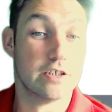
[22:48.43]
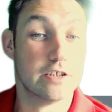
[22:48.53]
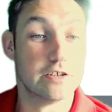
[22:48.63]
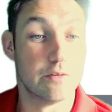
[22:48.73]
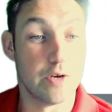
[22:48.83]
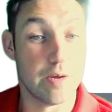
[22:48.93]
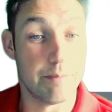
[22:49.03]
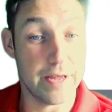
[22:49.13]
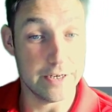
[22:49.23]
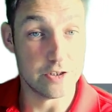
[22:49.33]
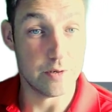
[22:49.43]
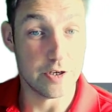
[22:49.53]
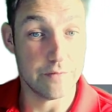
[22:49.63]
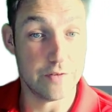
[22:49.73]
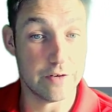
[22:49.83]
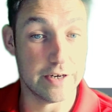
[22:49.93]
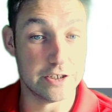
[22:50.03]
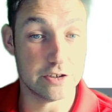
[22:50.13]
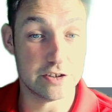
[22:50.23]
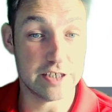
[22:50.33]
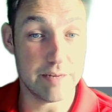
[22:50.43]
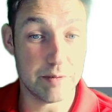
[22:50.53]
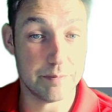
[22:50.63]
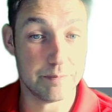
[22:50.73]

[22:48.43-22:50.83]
So if we go back to our configurations tab,